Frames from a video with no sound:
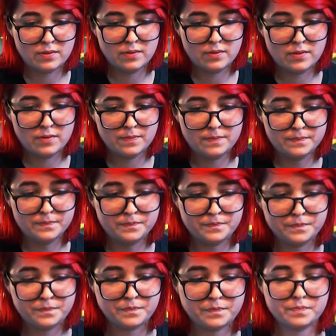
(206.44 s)

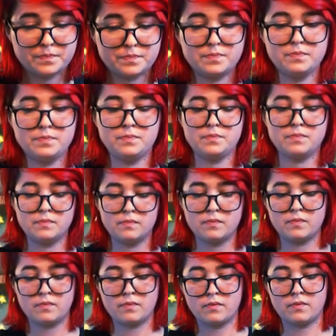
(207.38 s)

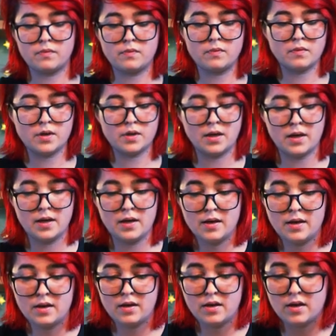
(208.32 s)

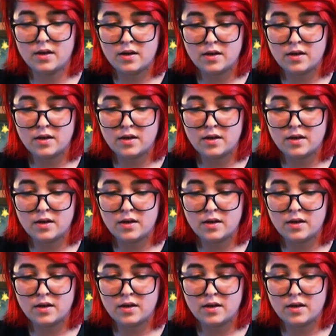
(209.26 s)
Nobody speaks.